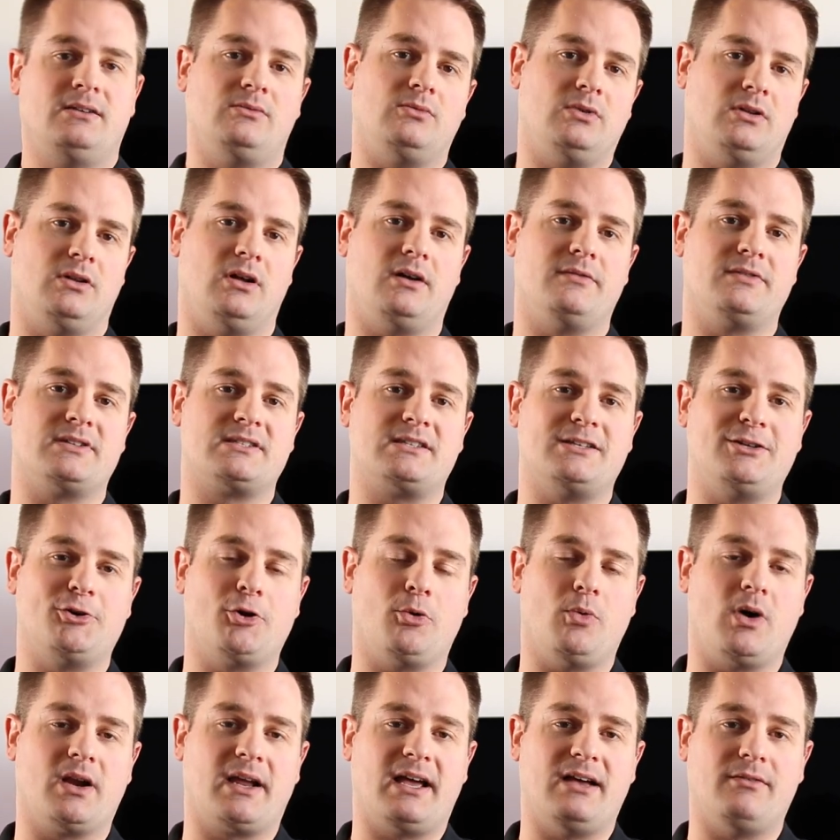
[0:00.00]
well, obviously you
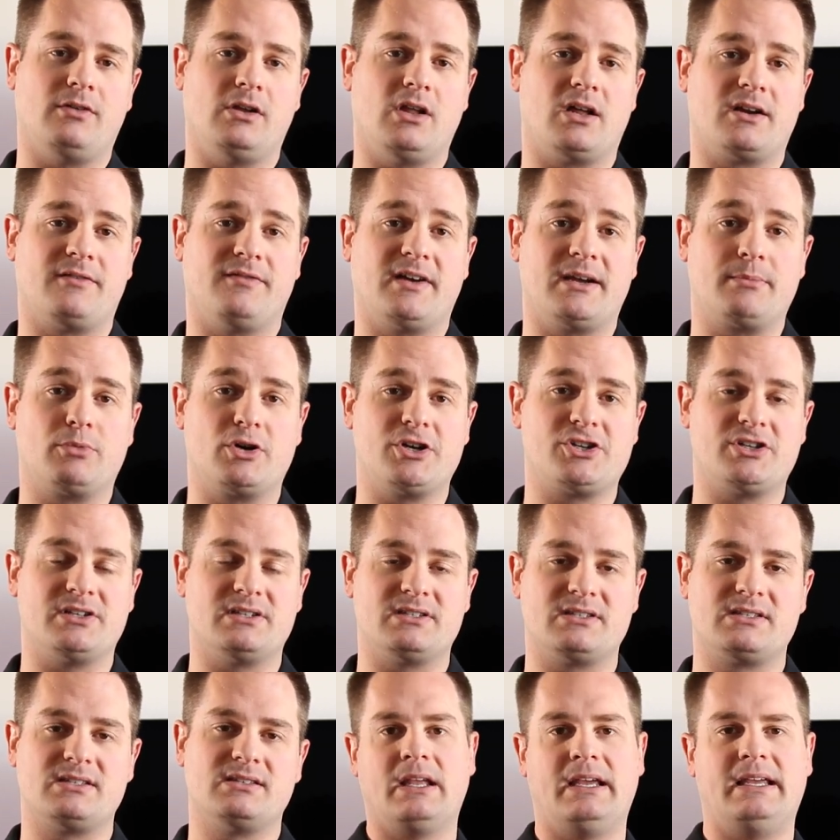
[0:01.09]
don't want to have a lot of
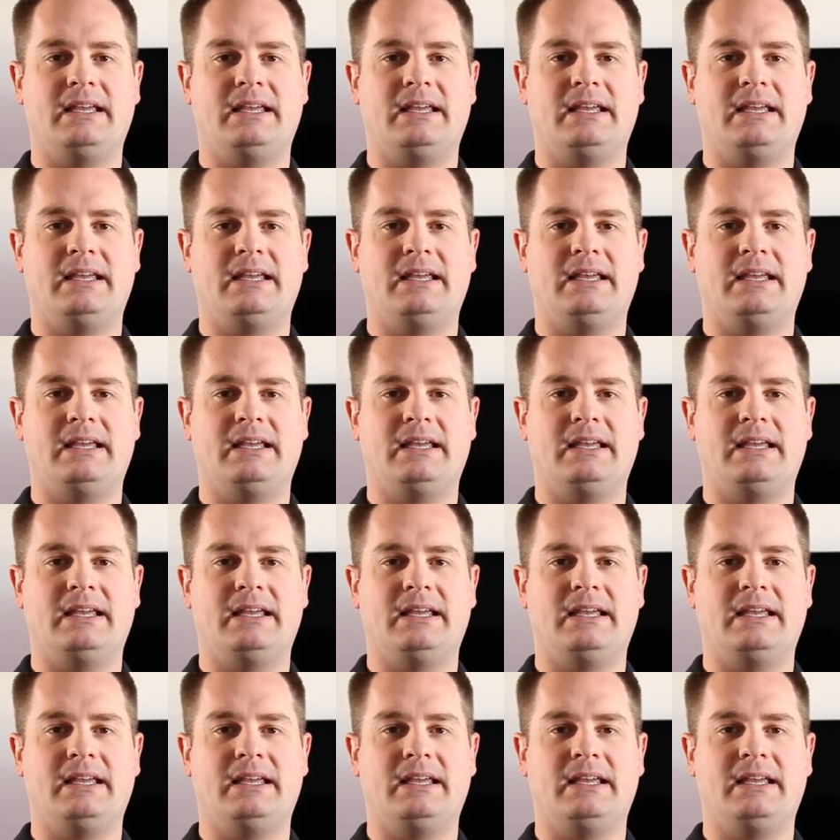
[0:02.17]
vibrations.